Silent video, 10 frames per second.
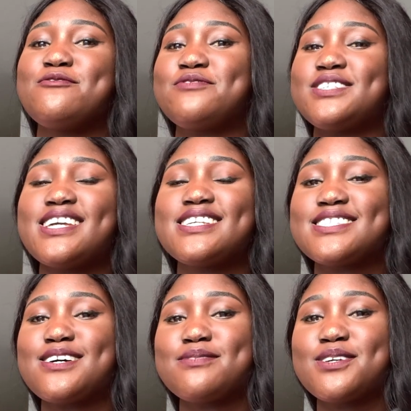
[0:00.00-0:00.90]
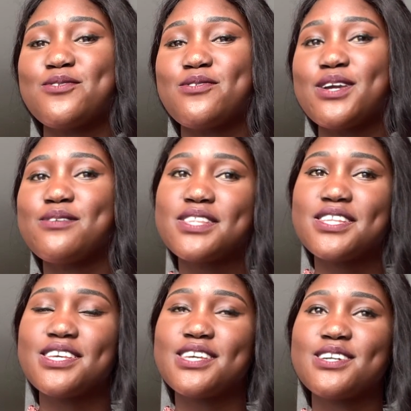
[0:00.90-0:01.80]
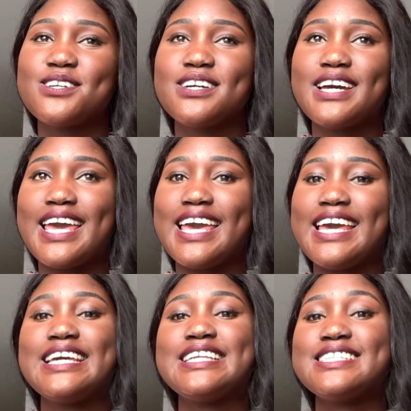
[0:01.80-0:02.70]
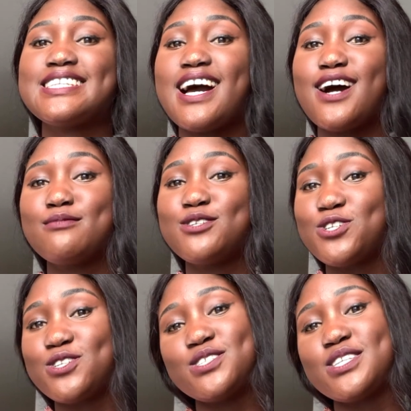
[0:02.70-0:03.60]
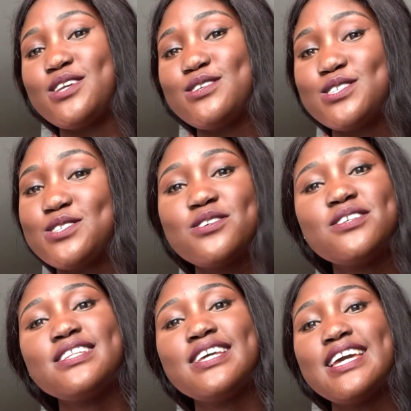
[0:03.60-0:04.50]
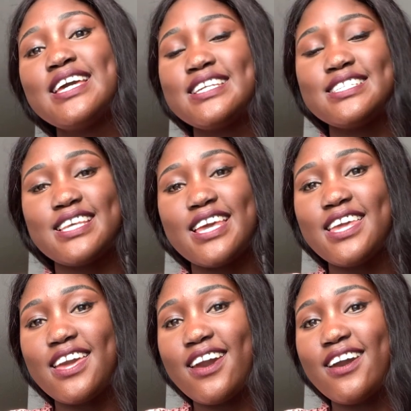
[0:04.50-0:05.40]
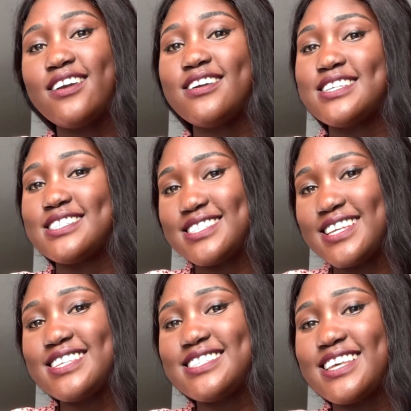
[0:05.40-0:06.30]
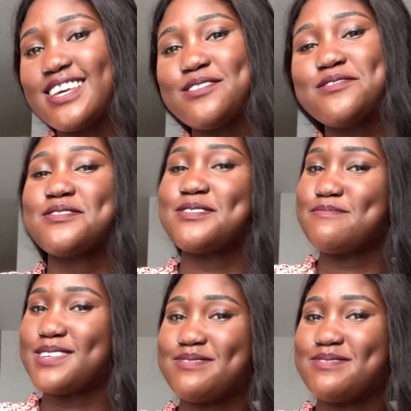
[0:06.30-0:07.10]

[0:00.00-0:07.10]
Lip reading: you've taken something away with you, and I'll be sure to see you soon. Take care, stay safe, bye